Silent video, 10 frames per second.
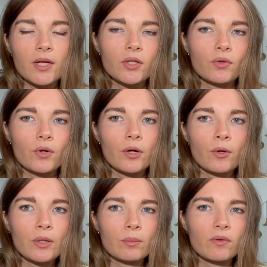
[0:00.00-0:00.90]
like you are
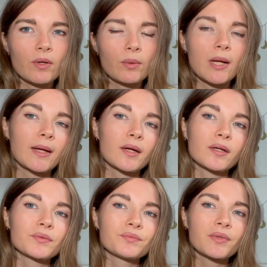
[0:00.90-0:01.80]
going to be very like
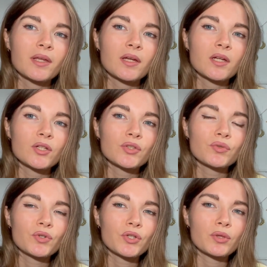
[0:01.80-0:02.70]

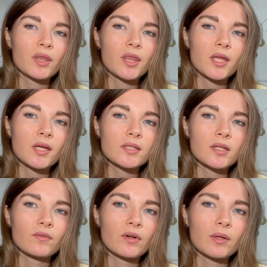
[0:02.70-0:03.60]
do cute things
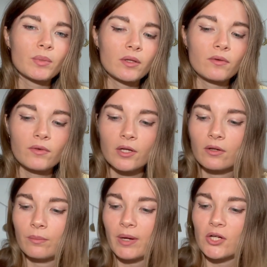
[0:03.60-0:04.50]
and being
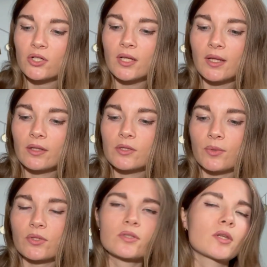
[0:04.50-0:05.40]
very passionate. Like this
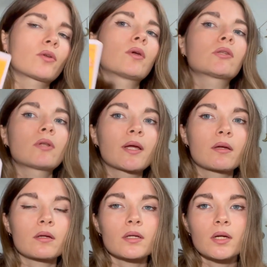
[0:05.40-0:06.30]
person is not going to like
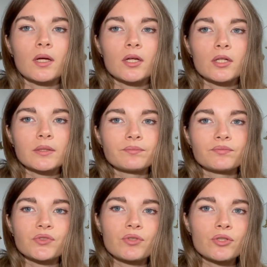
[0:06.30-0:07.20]

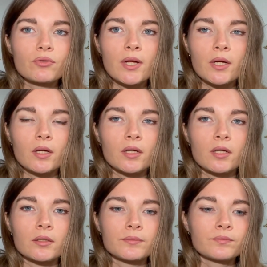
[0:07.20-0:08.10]
treat you like
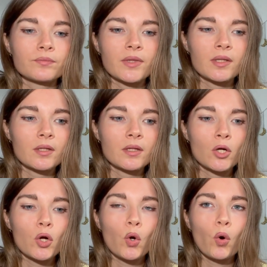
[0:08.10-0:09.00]
a
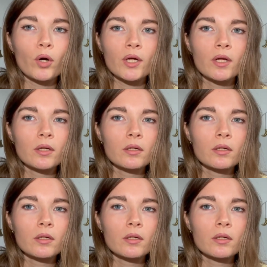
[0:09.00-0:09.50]
corn